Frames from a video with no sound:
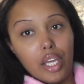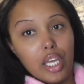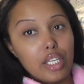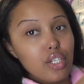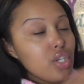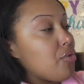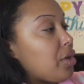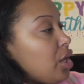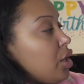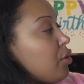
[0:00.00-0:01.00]
it's so
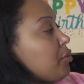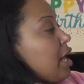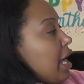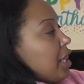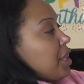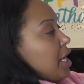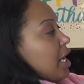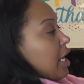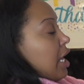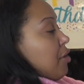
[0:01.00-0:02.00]
cute i
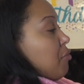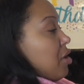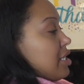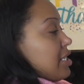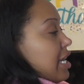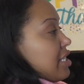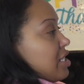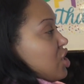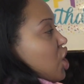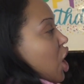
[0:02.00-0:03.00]
think and once i
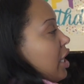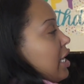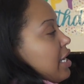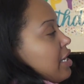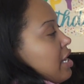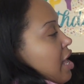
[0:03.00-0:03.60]
install it